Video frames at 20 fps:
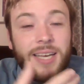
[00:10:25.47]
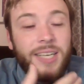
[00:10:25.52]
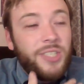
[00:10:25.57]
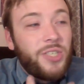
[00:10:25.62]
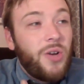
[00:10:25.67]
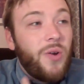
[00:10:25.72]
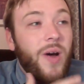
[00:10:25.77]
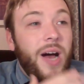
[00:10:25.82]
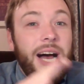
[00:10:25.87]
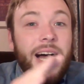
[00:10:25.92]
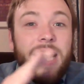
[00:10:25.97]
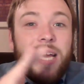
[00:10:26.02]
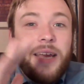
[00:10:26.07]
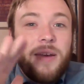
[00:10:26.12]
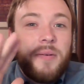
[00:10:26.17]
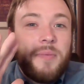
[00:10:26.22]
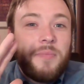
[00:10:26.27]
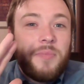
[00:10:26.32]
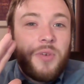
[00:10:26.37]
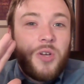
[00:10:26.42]
so I
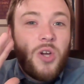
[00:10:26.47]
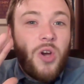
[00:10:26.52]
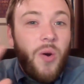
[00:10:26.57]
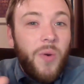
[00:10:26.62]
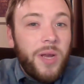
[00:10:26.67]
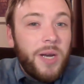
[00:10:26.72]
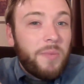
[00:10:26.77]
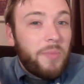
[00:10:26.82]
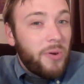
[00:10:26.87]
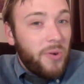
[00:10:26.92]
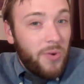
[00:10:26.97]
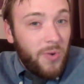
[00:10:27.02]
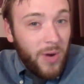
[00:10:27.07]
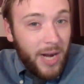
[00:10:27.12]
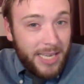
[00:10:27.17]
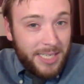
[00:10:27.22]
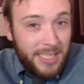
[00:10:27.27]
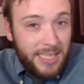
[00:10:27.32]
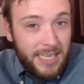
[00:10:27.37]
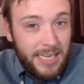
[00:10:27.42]
am going to
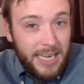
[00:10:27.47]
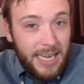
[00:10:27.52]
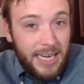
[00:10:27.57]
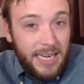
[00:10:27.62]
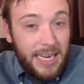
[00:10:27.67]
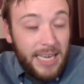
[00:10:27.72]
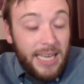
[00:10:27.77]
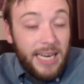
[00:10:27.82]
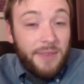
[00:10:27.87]
procrastinate.